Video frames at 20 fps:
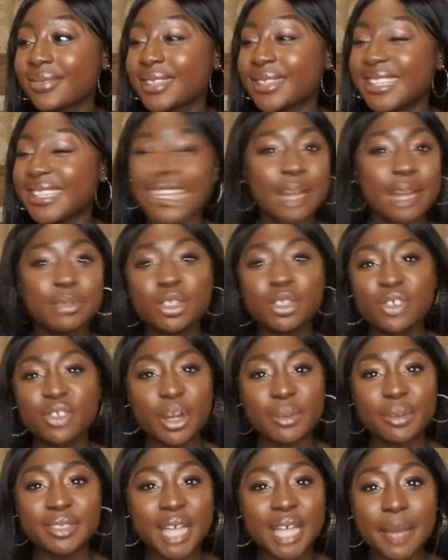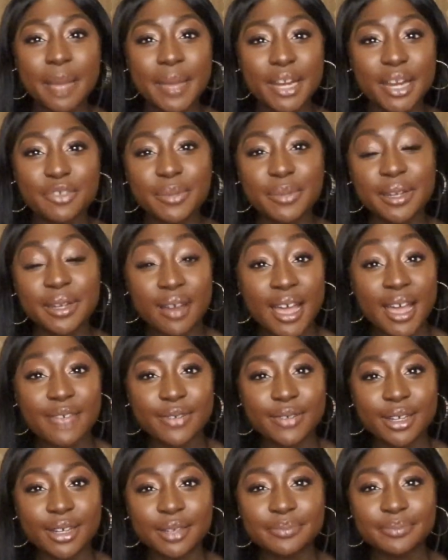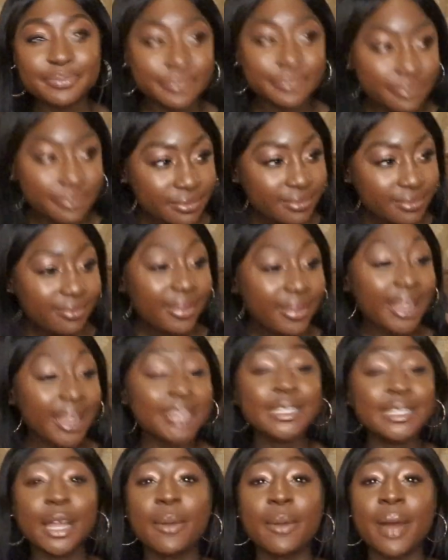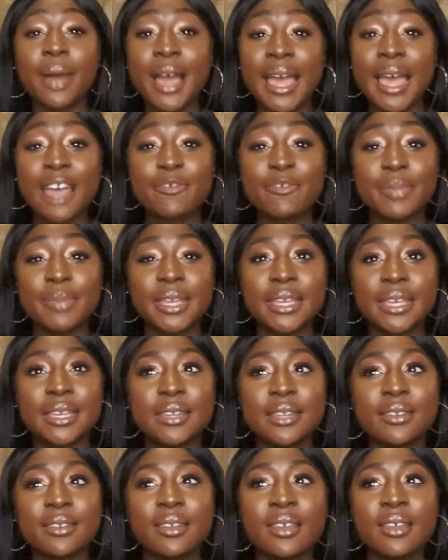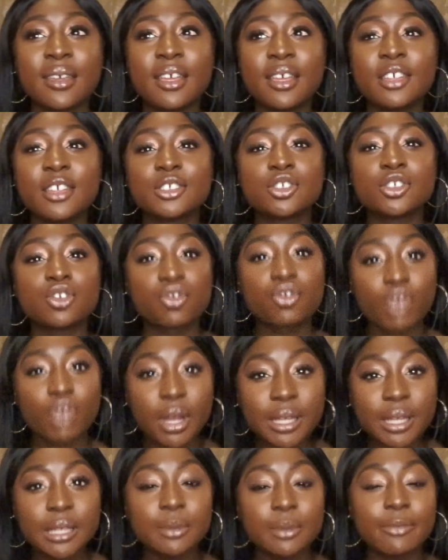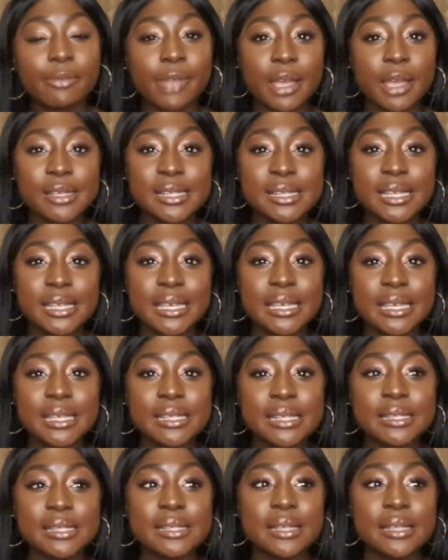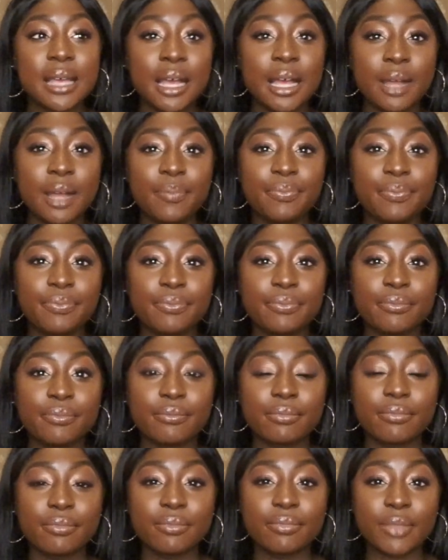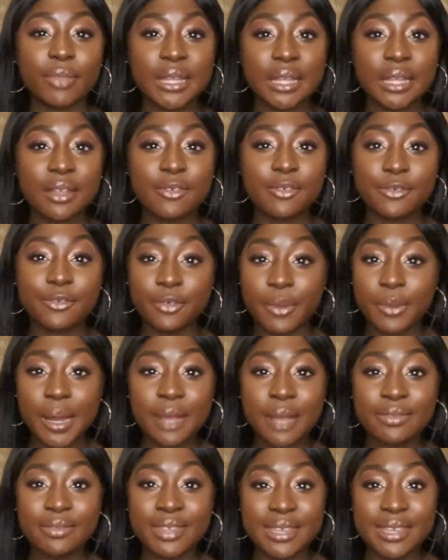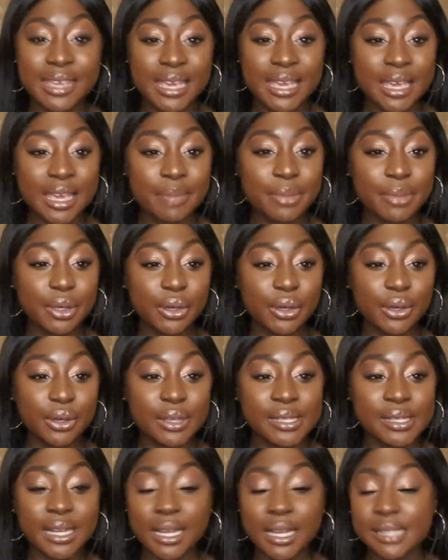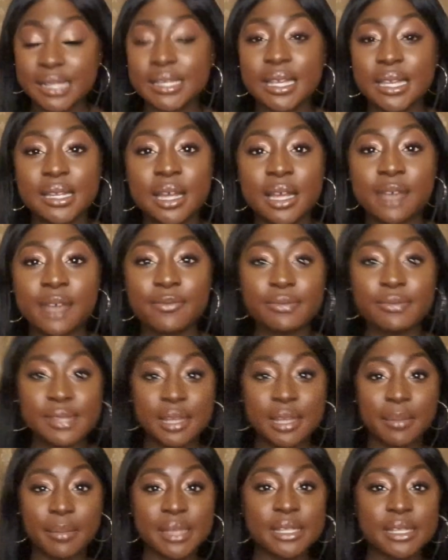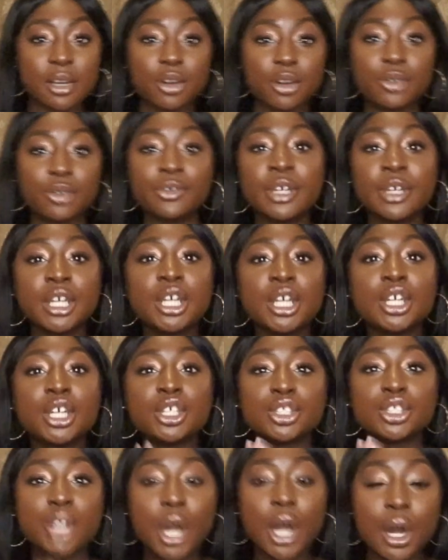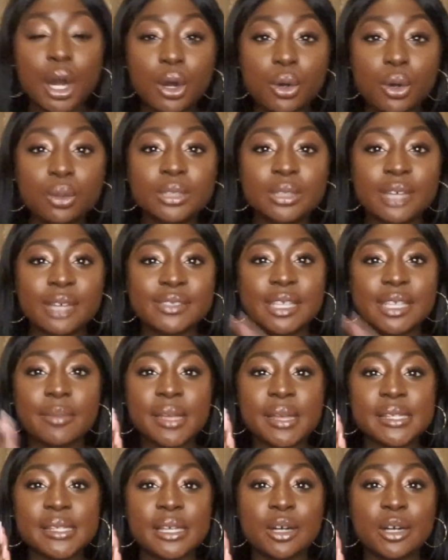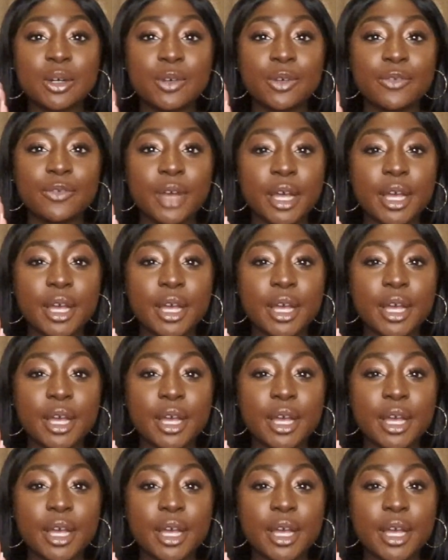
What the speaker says: Yeah, I'm not great with time management either. So I have been struggling with those things throughout the year, because like I said, I've set myself goals, I've set myself